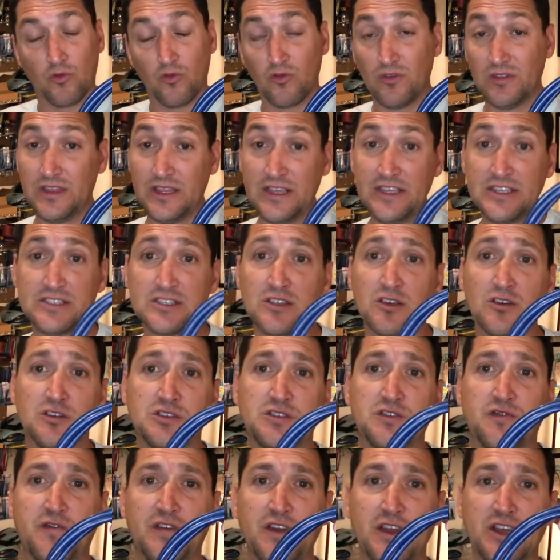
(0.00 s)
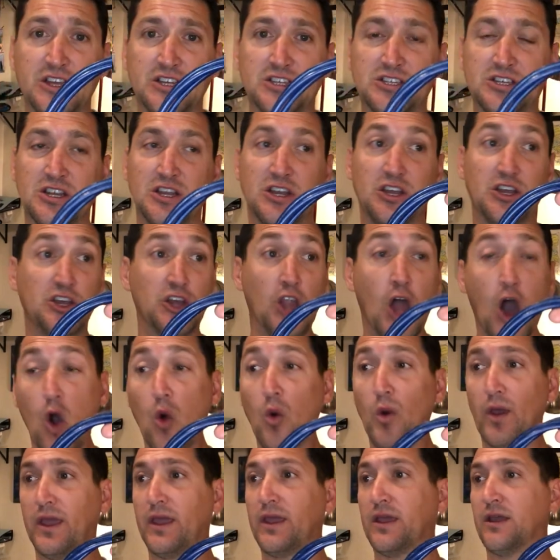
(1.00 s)
release those fish,
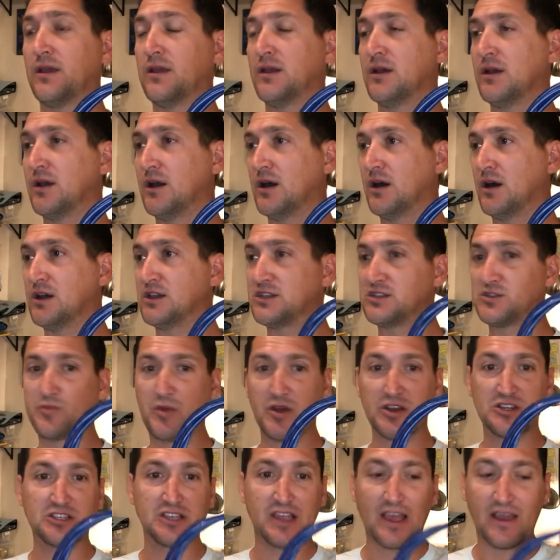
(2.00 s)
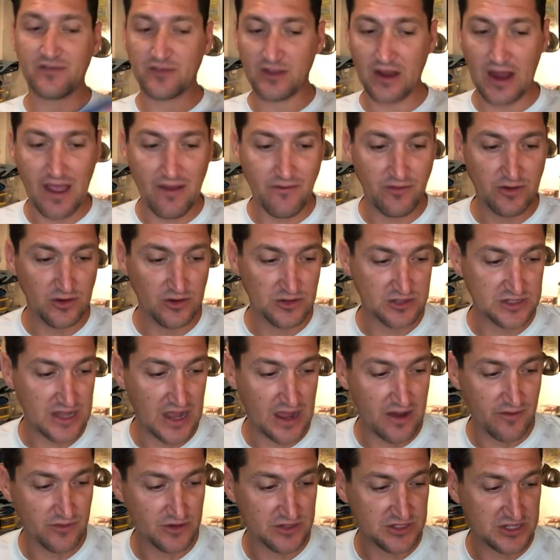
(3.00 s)
knowing, especially after having those
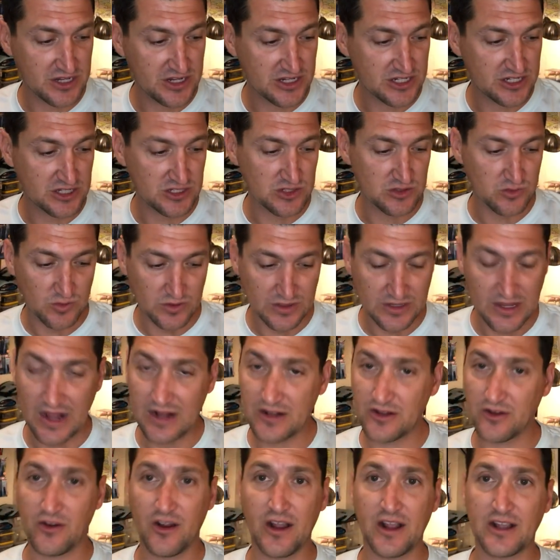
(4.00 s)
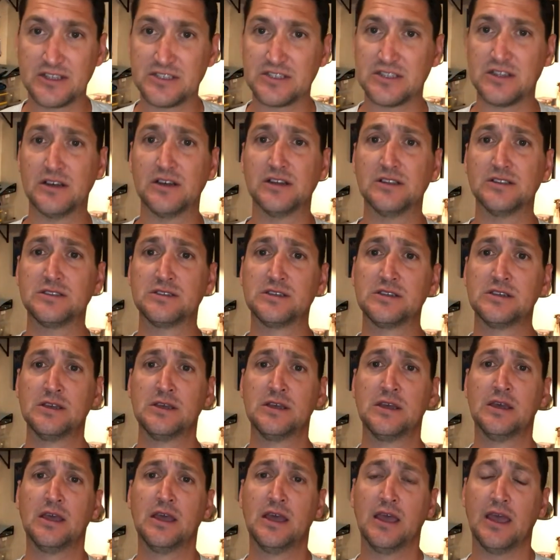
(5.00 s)
conversations with Dr. Greg Stuns
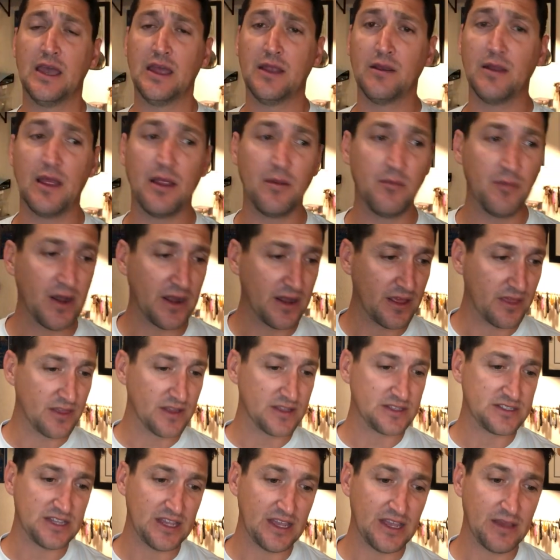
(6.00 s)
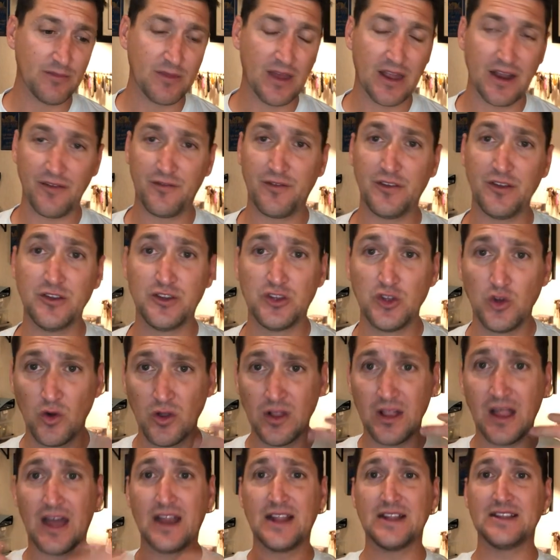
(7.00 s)
and many of the team, that if you
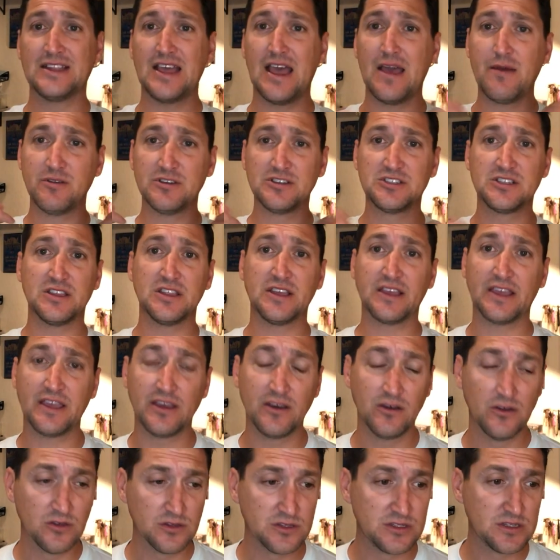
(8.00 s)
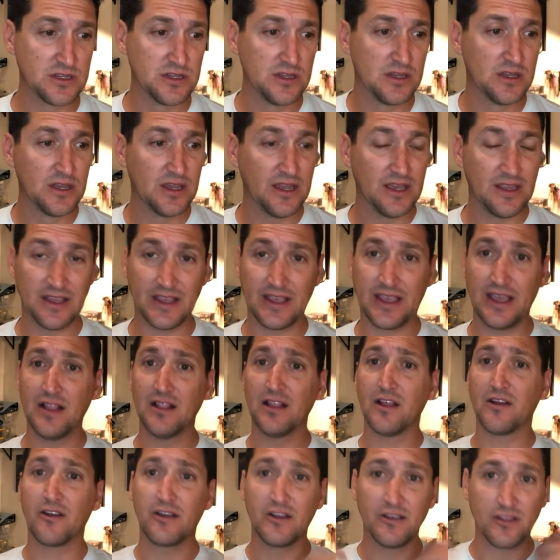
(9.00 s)
do a lot of damage to the gills in the
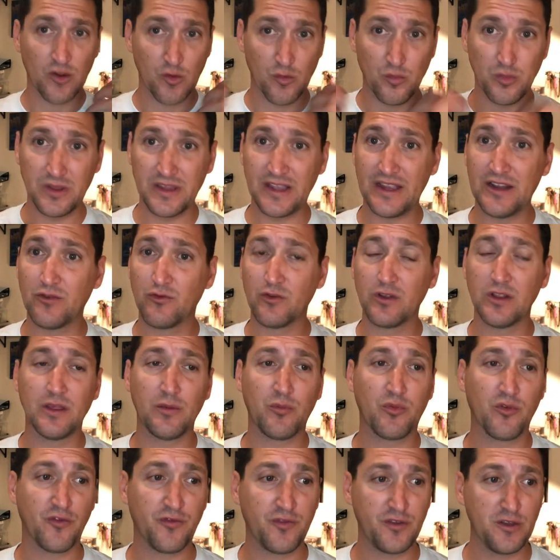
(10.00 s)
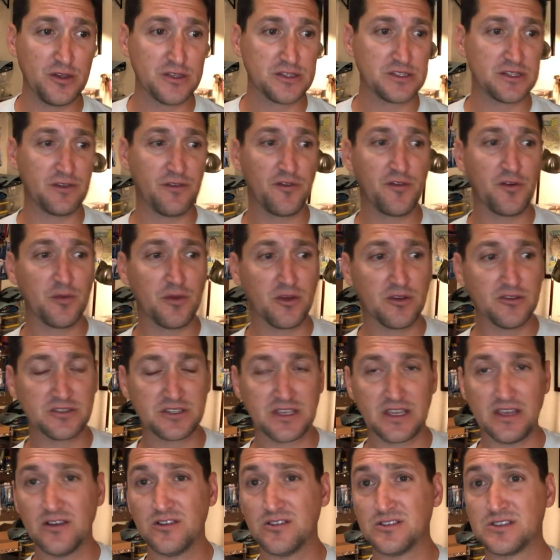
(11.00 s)
gill area, they're bleeding really profusely from
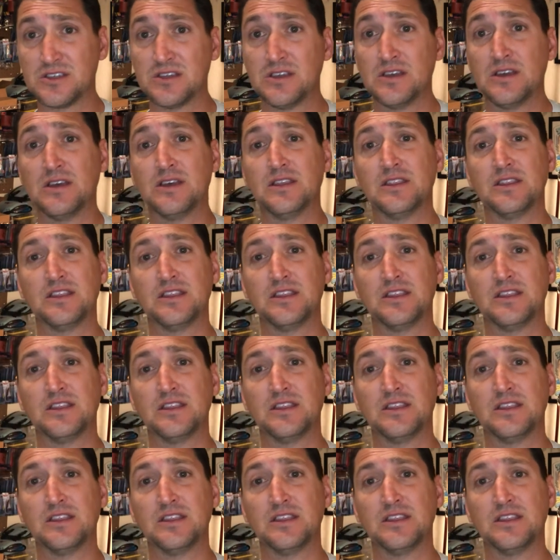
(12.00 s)
those gills,